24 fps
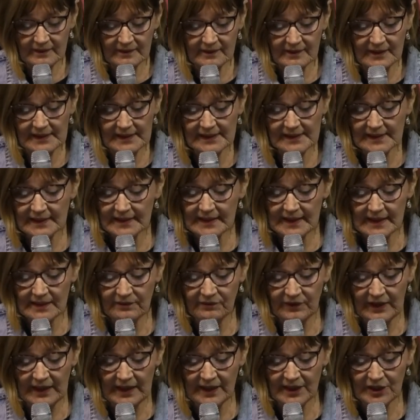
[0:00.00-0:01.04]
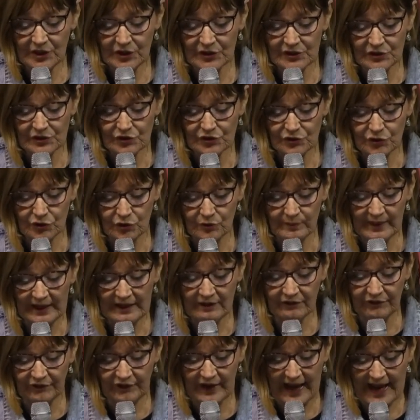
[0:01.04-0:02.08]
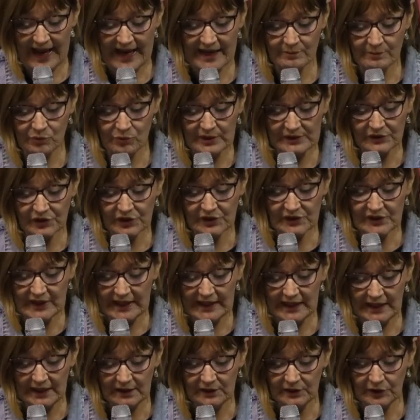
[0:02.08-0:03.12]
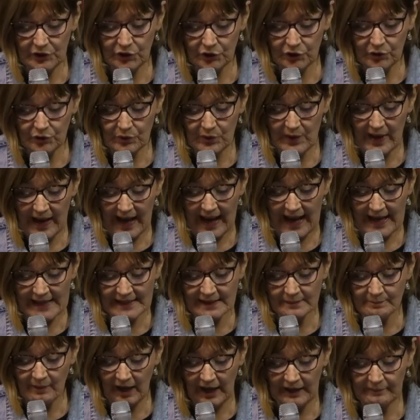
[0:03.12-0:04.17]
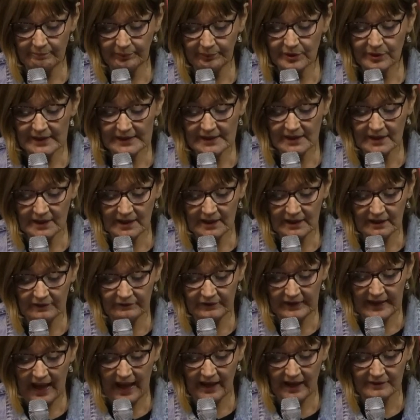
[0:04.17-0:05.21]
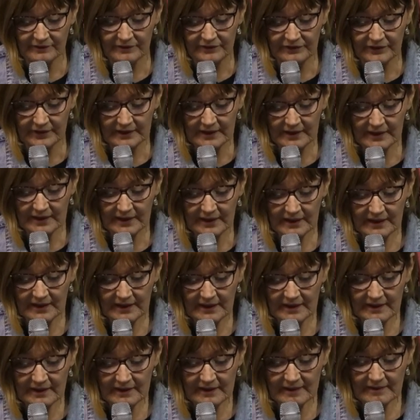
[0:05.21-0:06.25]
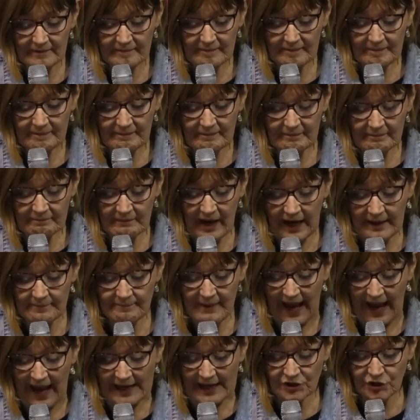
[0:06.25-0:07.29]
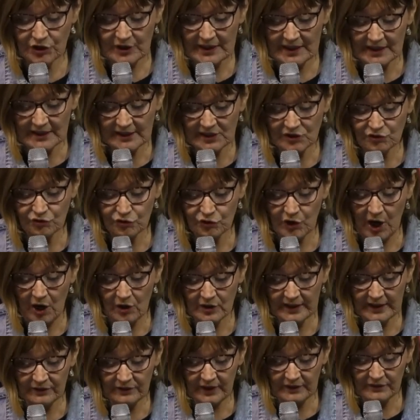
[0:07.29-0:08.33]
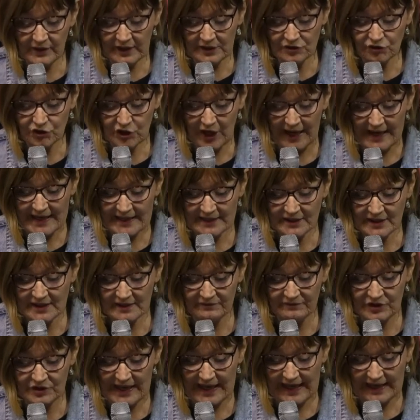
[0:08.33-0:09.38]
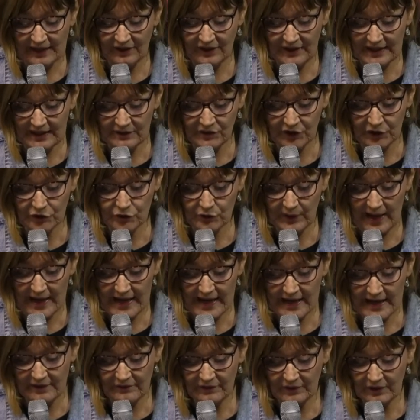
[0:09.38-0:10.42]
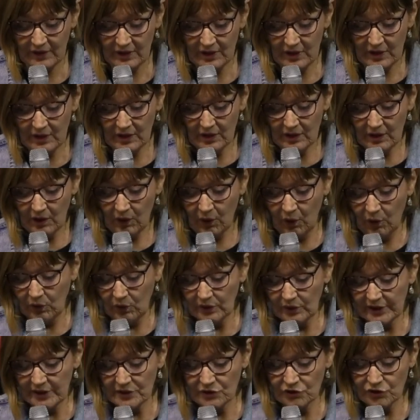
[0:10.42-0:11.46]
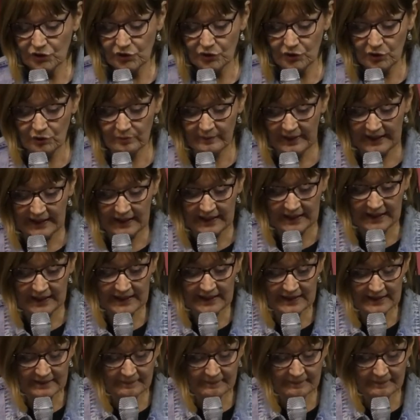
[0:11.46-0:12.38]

This living, consuming flame will seal you as my prisoner of love. My passion is stronger than the chains of death and the grave, all consuming